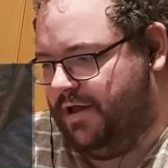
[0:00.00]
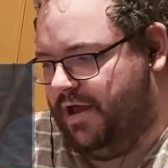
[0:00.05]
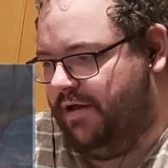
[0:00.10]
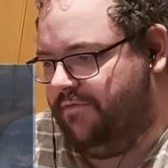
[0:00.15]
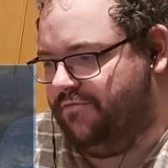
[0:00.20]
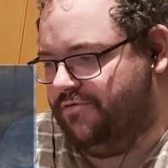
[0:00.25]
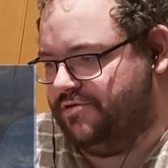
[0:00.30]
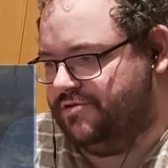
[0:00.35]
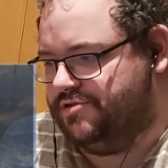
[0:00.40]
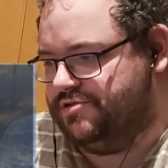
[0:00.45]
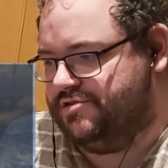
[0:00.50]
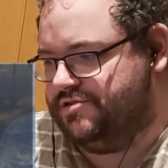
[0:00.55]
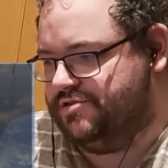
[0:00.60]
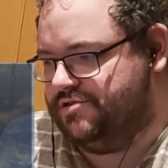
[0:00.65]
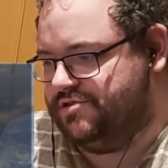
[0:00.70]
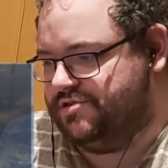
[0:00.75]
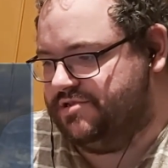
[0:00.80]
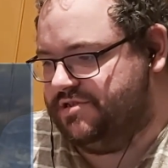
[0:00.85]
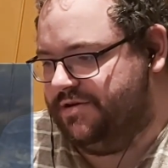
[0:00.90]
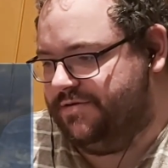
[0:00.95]
Everyone's
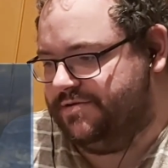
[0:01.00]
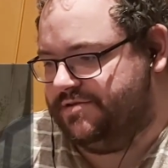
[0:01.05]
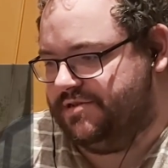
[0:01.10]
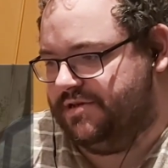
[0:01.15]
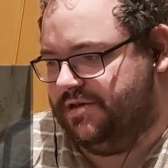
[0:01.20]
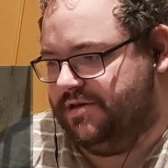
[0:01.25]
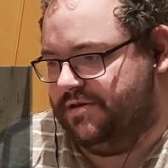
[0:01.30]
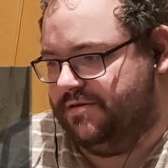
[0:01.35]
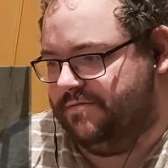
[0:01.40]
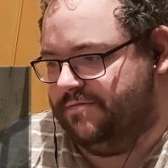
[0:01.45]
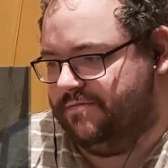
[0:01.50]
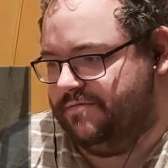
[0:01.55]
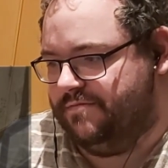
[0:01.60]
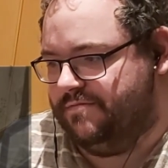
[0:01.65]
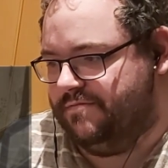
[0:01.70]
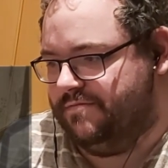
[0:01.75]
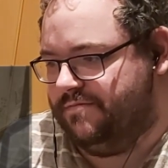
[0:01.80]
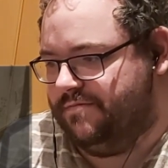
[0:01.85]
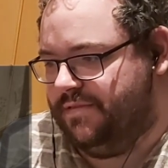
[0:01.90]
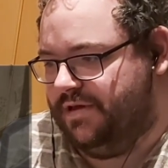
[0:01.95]
just seriously
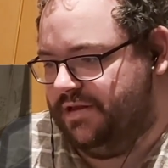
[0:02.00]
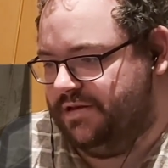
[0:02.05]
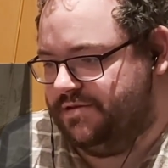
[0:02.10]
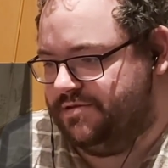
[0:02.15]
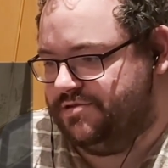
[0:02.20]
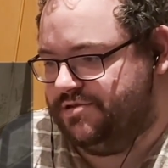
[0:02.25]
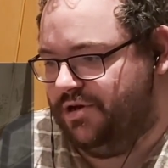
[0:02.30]
in